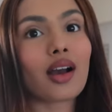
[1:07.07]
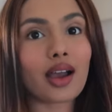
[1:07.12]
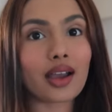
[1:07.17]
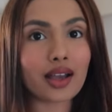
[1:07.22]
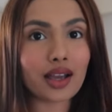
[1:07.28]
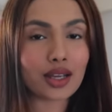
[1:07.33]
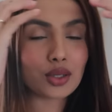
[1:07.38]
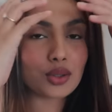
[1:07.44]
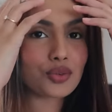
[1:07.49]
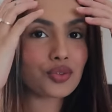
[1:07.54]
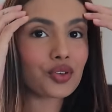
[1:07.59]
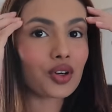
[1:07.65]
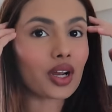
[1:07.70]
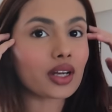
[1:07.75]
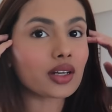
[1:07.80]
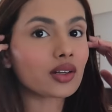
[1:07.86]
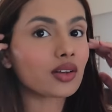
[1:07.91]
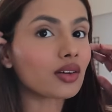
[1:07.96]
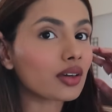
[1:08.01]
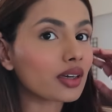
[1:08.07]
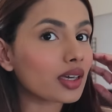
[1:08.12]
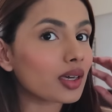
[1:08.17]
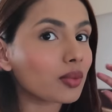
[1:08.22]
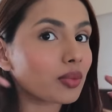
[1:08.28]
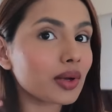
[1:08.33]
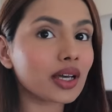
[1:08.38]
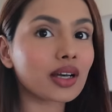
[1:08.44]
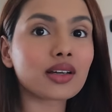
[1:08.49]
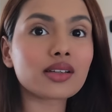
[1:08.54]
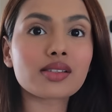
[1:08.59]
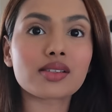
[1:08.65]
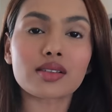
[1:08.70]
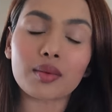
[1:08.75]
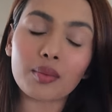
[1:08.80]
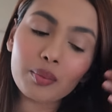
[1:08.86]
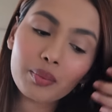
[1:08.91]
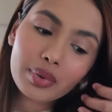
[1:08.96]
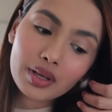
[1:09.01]
I kind of tried to keep like a
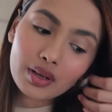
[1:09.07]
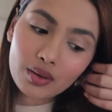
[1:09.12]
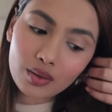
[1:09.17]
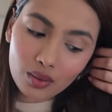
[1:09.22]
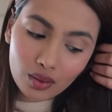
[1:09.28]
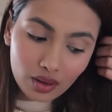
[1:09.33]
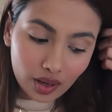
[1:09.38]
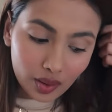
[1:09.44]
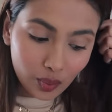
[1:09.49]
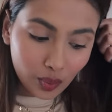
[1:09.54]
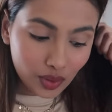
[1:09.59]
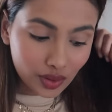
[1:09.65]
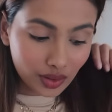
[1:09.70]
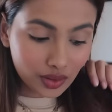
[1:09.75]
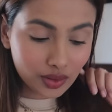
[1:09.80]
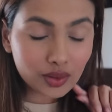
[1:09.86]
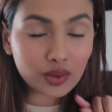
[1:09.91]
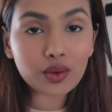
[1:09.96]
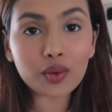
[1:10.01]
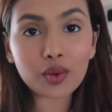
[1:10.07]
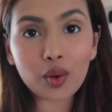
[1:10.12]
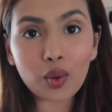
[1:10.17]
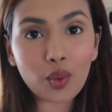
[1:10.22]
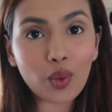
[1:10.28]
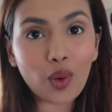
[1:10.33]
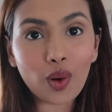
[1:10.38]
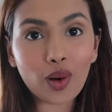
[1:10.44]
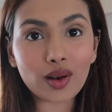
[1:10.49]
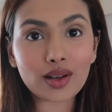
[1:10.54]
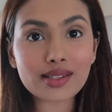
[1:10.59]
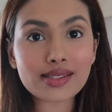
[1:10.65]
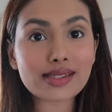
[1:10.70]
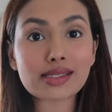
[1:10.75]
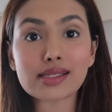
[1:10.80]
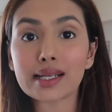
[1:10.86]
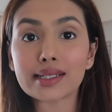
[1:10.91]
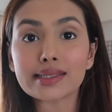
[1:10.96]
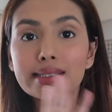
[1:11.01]
simple look. I wanted to go all
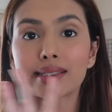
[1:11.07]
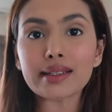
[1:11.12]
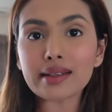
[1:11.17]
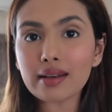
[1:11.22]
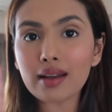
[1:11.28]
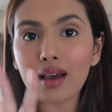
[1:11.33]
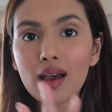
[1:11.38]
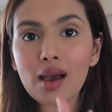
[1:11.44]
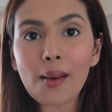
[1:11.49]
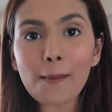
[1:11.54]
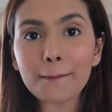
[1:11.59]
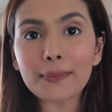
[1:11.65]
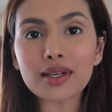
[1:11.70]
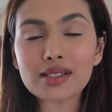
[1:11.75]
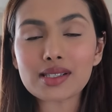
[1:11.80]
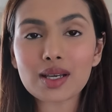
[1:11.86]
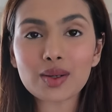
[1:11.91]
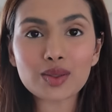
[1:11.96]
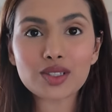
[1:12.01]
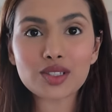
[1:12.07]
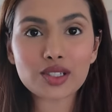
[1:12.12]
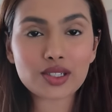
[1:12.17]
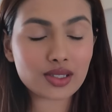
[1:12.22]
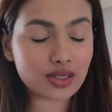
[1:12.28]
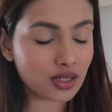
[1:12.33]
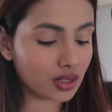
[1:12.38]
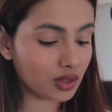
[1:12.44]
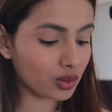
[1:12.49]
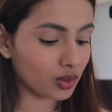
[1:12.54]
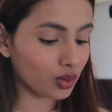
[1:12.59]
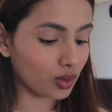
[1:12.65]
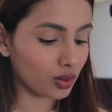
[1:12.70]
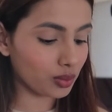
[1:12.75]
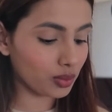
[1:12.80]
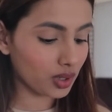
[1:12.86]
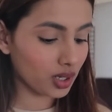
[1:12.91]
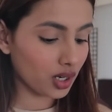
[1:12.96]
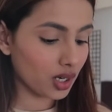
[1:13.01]
subtle because I was just at
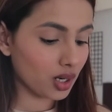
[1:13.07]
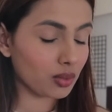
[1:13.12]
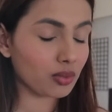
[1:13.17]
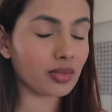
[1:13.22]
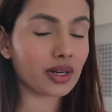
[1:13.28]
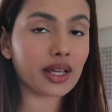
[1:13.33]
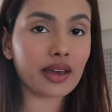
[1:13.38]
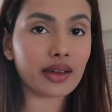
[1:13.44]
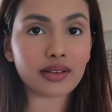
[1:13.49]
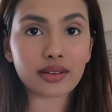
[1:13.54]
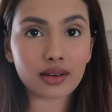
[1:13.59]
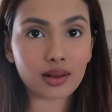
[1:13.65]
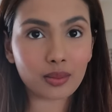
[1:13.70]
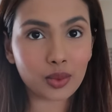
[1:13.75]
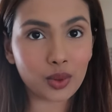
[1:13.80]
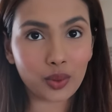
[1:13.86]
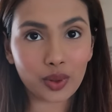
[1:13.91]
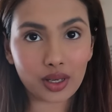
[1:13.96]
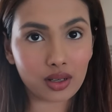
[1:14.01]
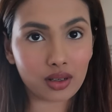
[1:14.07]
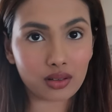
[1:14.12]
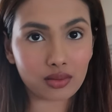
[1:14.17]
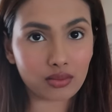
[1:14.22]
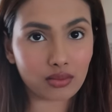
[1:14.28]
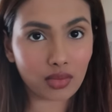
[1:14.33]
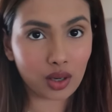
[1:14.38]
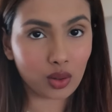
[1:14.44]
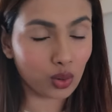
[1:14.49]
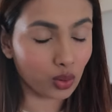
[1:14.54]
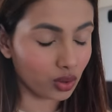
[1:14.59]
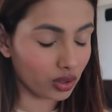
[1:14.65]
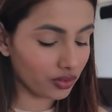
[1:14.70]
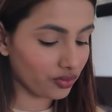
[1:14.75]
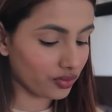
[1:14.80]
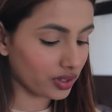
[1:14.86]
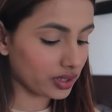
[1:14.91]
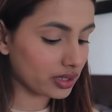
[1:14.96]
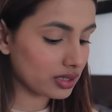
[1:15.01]
home, but I ended up doing my
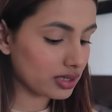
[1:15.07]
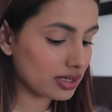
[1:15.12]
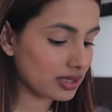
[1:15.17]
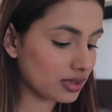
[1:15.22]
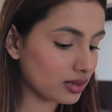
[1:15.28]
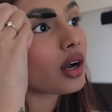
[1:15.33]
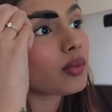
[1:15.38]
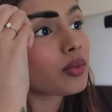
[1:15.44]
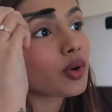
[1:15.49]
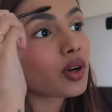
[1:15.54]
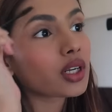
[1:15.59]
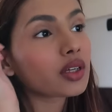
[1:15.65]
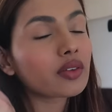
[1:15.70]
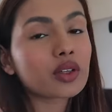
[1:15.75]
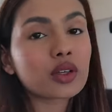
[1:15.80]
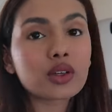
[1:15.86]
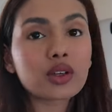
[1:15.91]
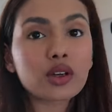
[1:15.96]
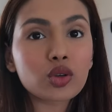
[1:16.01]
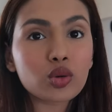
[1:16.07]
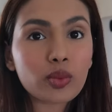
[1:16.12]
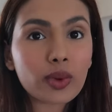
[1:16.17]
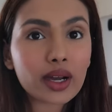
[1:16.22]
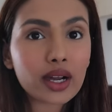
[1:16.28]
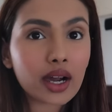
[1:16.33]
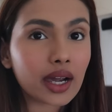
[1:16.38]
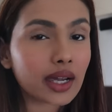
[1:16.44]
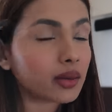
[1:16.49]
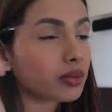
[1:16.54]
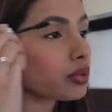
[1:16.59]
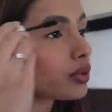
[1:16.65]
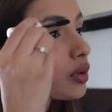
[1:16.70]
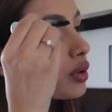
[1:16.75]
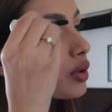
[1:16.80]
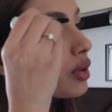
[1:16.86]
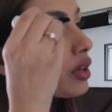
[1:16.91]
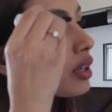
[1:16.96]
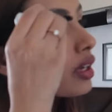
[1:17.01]
whole face. I'm not even gonna do my
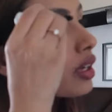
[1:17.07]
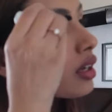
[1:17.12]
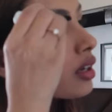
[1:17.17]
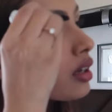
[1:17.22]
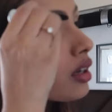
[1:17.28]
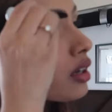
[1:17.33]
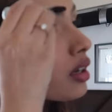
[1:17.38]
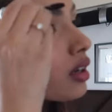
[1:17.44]
eyebrow today.